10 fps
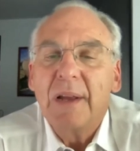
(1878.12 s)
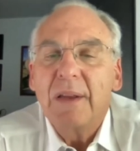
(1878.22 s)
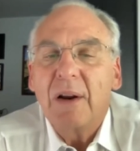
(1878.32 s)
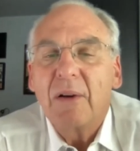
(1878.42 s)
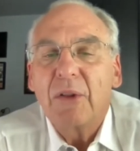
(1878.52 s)

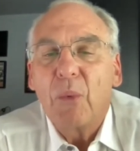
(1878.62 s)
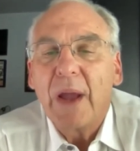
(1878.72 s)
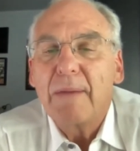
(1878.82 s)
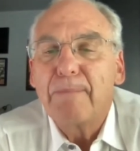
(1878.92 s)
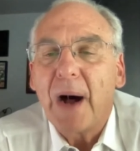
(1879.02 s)
the
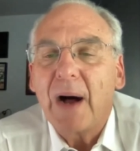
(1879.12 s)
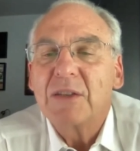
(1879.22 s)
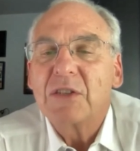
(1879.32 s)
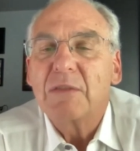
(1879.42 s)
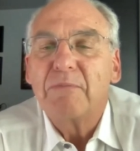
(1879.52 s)
way
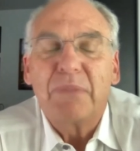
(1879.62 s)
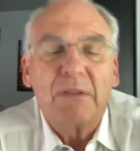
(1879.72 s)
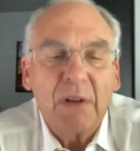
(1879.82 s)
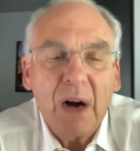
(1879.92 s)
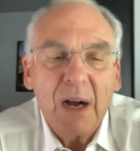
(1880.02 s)
bonds of
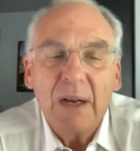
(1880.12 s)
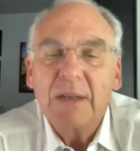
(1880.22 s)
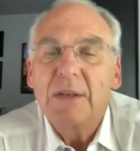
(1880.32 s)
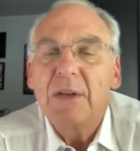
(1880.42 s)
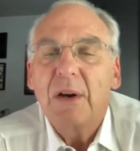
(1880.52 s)

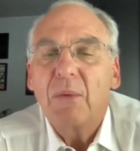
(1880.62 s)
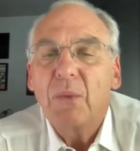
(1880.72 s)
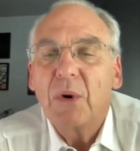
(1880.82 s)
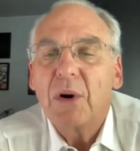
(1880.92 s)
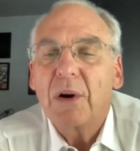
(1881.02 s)
blood,
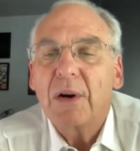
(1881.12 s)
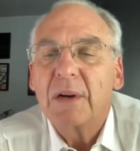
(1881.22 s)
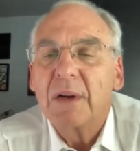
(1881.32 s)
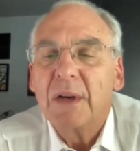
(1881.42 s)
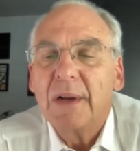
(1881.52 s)

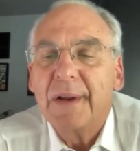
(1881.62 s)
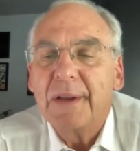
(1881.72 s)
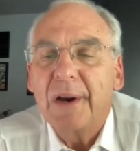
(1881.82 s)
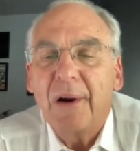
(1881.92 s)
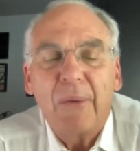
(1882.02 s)
work,
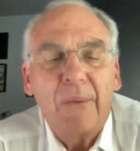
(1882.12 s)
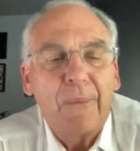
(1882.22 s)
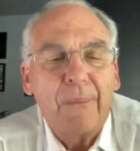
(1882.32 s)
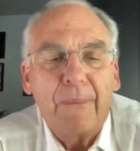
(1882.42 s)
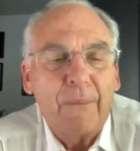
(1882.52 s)

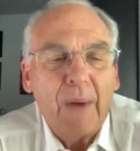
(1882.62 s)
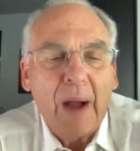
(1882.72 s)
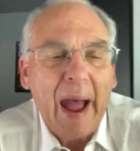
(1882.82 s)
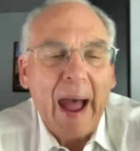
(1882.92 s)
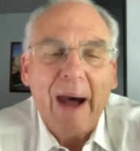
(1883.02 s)

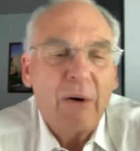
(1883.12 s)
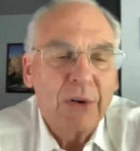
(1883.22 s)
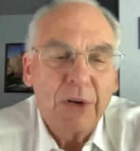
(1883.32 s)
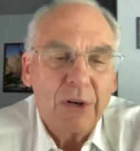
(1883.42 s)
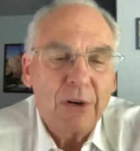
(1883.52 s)
how
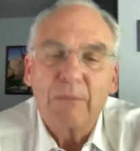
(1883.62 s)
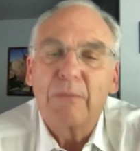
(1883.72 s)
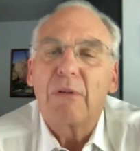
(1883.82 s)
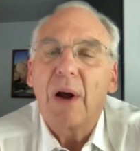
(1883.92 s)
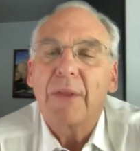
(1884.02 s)
could her
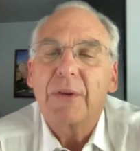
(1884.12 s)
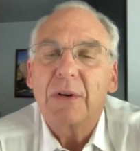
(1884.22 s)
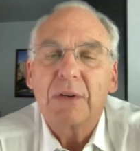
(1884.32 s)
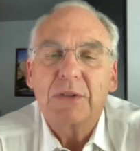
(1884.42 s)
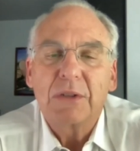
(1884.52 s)

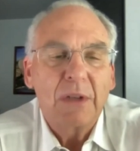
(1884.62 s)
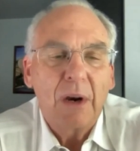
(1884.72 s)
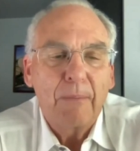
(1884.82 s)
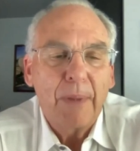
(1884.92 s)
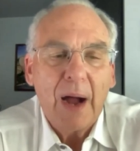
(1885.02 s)
brothers,
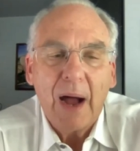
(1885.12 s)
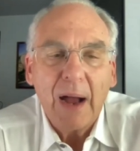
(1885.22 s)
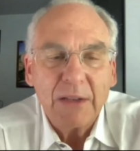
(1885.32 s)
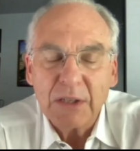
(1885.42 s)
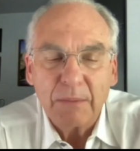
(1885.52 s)

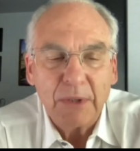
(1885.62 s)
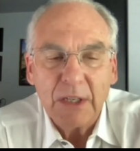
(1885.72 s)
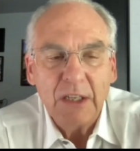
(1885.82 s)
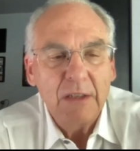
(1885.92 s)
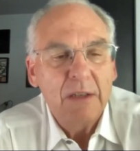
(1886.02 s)

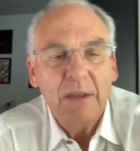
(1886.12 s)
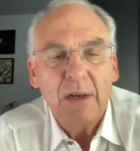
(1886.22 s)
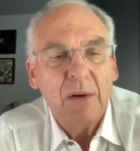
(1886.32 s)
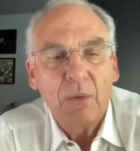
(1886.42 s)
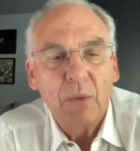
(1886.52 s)
possibly,
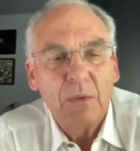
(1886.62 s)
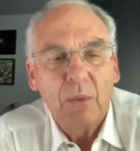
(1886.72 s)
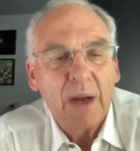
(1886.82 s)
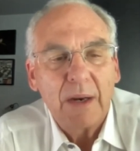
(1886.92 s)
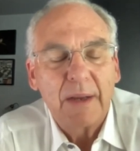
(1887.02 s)

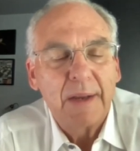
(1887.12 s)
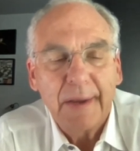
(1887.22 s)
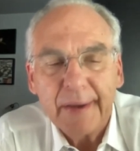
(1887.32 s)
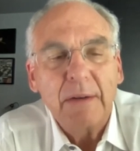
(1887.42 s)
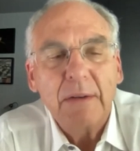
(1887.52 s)
want to
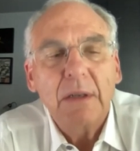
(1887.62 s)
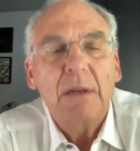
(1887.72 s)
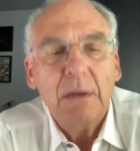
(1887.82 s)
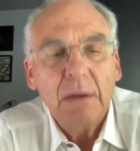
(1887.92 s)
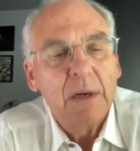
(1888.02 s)
kill
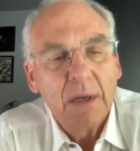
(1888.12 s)
her